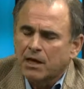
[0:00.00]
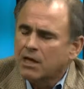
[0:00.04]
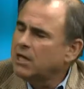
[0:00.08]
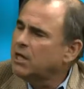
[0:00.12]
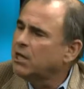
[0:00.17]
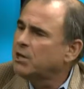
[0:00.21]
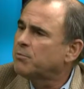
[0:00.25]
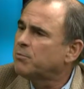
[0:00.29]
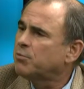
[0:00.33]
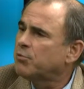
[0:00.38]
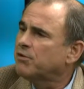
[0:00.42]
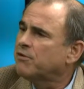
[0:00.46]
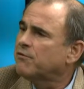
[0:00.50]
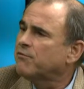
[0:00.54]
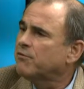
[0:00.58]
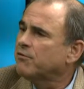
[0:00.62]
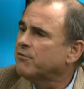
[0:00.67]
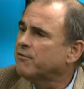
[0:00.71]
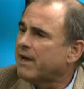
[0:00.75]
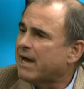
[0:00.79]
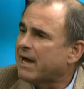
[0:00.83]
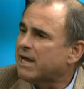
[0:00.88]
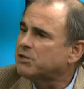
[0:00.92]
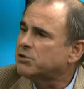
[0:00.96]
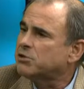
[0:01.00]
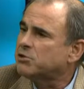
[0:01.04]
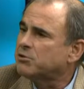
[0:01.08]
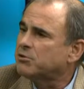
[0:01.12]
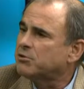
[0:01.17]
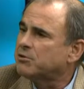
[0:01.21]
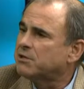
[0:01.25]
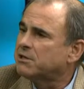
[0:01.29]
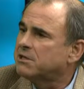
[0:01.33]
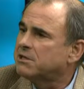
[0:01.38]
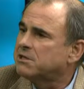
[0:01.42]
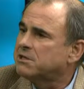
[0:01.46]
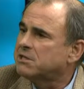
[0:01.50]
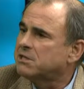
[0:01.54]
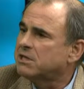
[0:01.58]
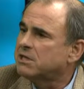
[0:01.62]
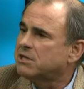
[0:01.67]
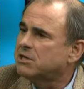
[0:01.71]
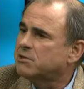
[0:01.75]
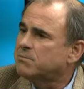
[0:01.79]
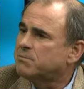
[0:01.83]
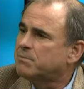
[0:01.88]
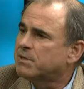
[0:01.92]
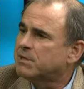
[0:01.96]
in peripheral vascular
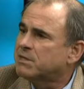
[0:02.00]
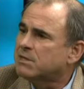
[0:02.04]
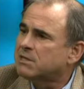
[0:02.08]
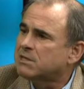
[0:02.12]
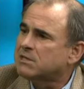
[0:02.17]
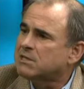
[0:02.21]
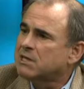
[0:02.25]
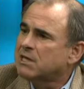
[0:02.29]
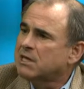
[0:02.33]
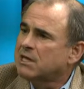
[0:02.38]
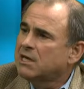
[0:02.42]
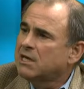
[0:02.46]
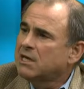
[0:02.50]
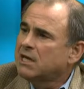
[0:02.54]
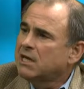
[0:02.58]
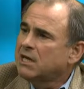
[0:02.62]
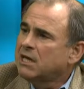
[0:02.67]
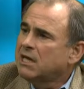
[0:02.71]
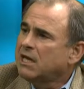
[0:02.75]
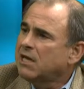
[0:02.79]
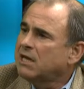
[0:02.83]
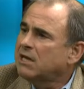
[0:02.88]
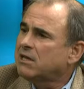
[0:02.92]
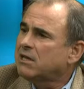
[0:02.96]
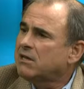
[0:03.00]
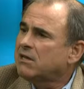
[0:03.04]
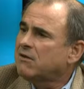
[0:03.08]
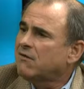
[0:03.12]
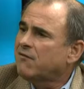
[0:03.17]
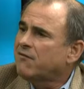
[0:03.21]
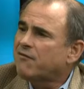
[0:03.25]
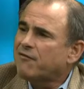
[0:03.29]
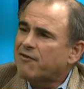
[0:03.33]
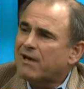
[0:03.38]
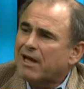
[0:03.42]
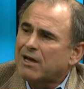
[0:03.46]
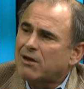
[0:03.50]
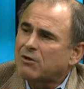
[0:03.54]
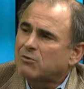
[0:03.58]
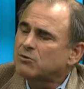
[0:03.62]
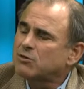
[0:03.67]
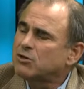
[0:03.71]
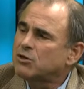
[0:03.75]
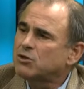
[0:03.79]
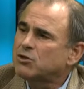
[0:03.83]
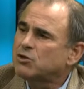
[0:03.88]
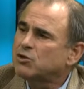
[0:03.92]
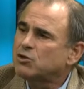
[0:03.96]
disease because it
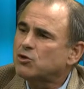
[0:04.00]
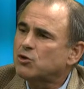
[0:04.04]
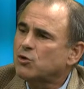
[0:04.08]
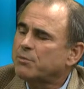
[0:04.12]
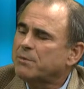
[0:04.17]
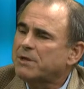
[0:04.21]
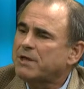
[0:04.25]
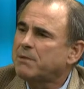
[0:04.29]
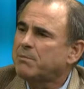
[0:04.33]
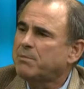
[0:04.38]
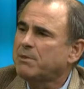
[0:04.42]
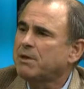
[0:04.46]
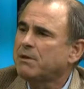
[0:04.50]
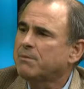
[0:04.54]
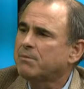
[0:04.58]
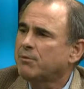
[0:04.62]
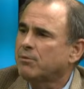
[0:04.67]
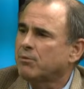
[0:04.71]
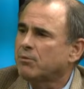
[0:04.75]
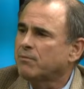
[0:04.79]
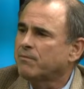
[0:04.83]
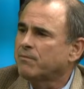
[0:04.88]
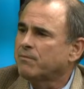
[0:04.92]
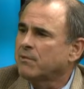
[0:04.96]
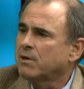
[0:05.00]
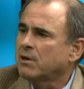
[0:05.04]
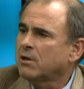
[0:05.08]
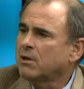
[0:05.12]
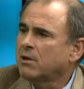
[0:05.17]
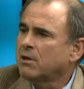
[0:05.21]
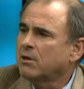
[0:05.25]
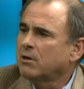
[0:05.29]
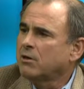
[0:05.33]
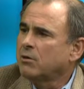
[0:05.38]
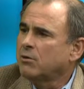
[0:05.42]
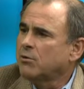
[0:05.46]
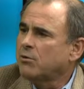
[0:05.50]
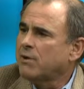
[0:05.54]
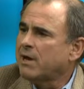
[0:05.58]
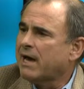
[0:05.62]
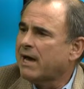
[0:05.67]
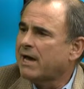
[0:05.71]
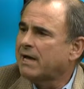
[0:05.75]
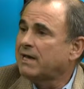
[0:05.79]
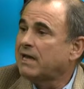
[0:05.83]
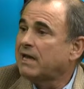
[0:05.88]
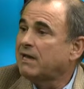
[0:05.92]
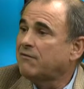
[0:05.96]
found so many people who
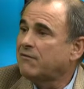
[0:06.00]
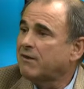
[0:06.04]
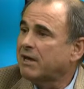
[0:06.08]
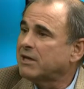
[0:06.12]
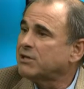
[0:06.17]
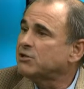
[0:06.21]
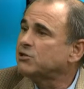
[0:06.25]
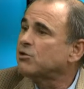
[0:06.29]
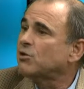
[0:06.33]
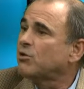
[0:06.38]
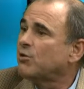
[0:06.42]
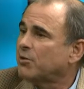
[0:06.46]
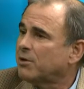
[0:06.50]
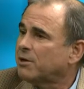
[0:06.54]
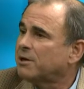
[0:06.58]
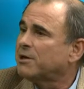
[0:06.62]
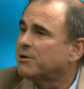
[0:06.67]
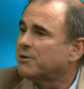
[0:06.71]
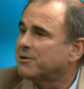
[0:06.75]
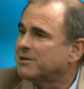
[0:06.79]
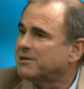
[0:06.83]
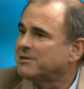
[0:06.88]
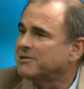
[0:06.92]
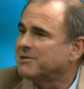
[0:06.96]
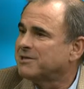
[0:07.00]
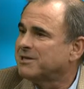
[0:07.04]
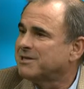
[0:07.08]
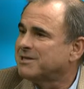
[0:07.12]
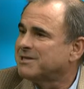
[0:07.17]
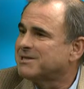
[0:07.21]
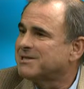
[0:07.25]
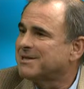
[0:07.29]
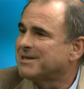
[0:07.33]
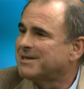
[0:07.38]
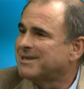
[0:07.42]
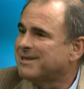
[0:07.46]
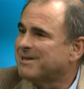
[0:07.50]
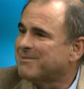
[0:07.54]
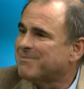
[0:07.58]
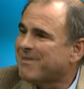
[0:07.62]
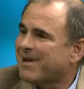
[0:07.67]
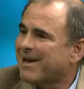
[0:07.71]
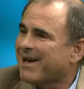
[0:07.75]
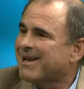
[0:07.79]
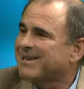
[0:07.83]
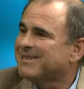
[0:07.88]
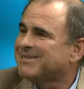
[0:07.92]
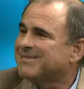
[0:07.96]
had advanced coronary disease that in the
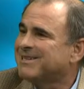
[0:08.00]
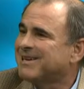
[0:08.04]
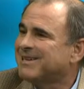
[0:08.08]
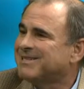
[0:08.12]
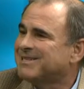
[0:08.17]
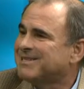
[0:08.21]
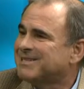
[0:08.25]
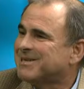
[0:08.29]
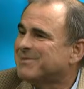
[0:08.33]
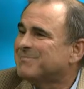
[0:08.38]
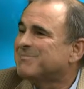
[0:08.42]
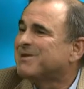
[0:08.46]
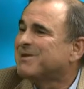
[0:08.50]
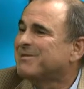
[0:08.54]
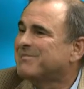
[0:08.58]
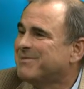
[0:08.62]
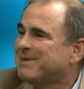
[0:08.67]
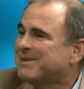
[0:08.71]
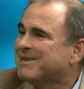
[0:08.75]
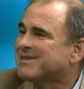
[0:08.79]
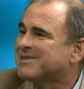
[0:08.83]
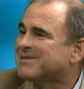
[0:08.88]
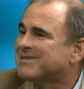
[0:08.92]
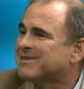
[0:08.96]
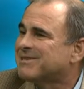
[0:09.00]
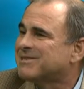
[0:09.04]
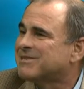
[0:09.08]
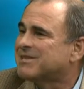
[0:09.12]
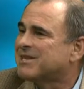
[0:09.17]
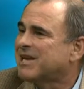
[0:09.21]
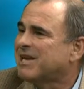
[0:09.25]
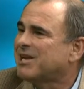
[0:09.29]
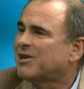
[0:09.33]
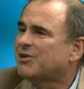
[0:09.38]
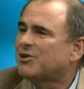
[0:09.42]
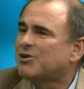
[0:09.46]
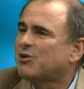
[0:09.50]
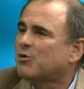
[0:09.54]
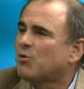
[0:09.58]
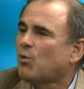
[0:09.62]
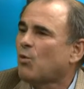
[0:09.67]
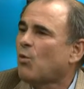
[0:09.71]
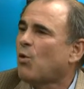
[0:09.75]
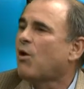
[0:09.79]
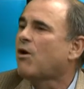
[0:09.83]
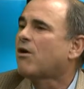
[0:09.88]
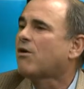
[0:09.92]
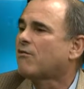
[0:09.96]
past I'd simply missed because they
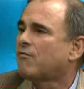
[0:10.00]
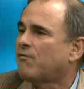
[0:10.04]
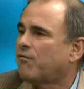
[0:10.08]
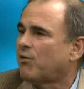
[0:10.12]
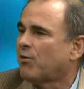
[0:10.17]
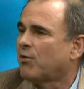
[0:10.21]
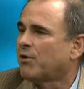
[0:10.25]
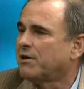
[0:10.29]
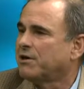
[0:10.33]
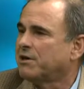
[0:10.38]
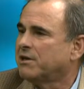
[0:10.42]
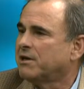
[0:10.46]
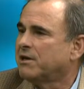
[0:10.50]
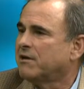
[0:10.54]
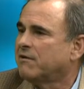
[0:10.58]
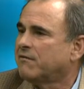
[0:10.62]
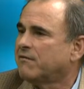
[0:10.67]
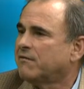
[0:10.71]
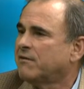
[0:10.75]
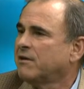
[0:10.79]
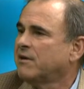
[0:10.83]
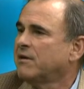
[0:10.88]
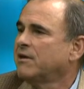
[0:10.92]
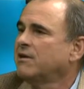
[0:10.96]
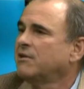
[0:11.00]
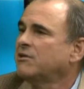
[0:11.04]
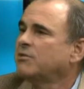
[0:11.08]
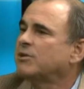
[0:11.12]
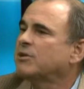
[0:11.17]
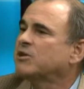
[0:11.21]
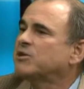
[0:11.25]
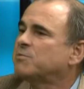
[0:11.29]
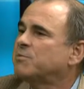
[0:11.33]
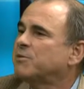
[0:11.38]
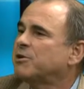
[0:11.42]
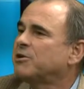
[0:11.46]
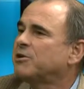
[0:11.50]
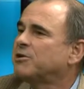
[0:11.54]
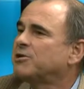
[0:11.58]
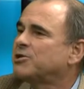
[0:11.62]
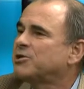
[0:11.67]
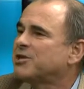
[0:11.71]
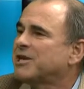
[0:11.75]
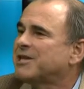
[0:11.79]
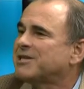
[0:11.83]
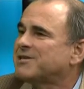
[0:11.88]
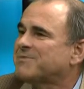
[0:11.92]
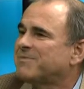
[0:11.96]
couldn't walk far enough to experience
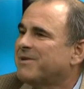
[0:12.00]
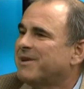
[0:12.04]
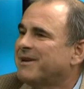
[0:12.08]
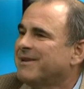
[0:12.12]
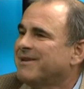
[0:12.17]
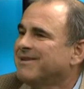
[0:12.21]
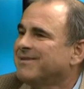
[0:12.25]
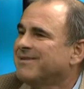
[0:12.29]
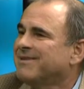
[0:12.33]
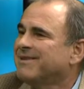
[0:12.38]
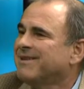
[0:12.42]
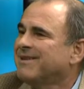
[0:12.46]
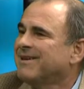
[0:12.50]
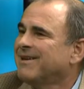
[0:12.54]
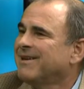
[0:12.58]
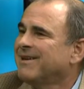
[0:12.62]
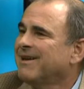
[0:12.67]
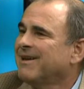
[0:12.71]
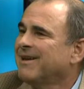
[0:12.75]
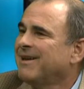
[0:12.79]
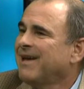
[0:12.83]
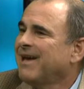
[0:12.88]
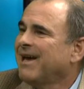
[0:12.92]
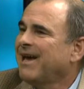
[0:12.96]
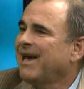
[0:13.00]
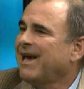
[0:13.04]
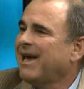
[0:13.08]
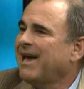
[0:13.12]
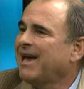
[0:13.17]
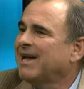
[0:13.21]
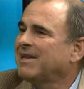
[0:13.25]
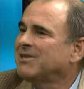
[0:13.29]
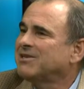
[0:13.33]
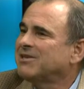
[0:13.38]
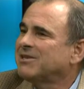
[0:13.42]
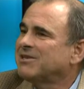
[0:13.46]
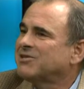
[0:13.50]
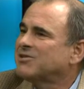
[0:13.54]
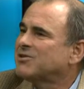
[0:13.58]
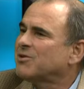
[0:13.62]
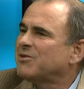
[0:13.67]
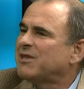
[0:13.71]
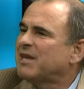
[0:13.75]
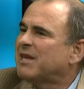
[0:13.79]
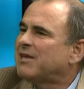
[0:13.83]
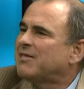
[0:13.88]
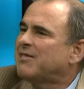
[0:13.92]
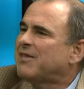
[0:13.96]
chest pain. Oh, wow. And so
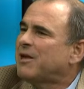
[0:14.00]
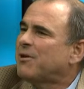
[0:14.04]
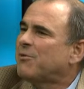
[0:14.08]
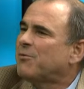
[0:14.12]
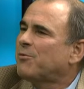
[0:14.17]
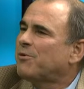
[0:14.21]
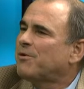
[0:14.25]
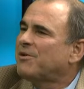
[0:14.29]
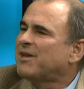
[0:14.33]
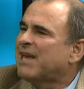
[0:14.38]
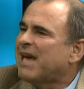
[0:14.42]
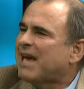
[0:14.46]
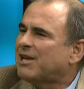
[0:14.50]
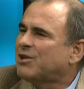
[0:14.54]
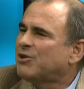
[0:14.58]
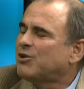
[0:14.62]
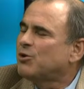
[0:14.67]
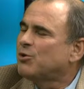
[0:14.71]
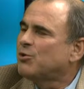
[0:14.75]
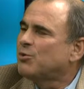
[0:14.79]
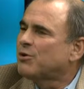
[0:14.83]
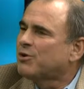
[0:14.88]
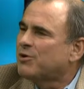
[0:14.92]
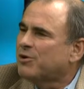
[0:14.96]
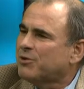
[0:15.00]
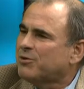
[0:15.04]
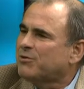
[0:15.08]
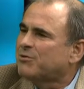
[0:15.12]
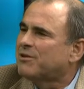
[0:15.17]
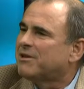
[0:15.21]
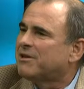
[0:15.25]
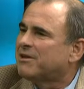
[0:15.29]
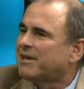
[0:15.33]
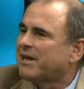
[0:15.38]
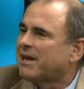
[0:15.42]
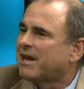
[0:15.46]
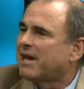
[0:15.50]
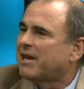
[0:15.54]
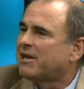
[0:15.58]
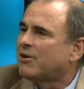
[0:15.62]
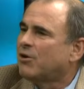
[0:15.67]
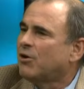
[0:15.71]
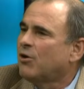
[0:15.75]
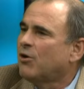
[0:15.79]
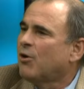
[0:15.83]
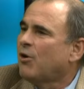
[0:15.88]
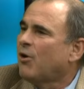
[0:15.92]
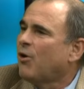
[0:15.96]
they, they had no clue that they had. They
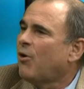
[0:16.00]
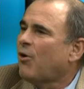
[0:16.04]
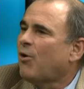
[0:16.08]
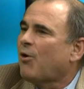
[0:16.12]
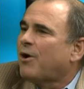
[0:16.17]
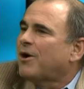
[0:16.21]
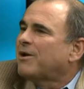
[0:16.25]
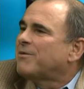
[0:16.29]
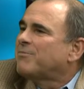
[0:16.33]
weren't exerting